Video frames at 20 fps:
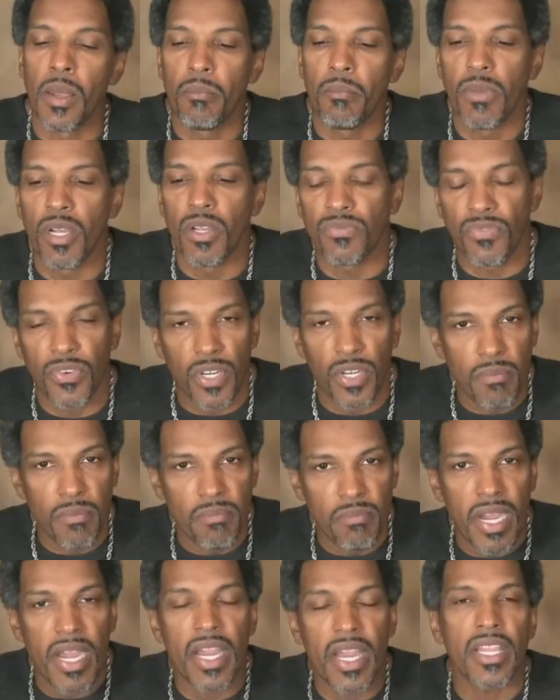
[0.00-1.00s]
But for a
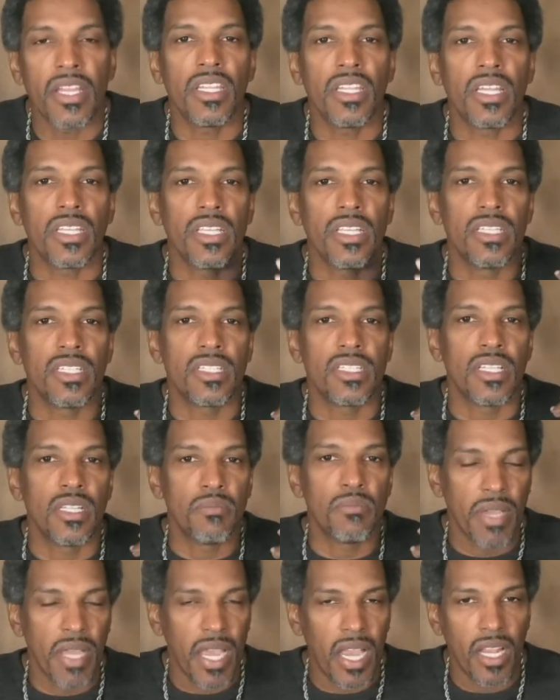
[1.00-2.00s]
mind that is still
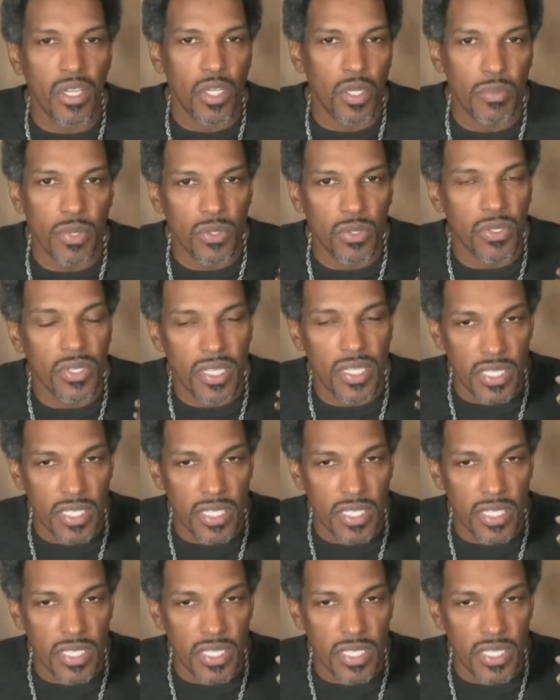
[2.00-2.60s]
malleable,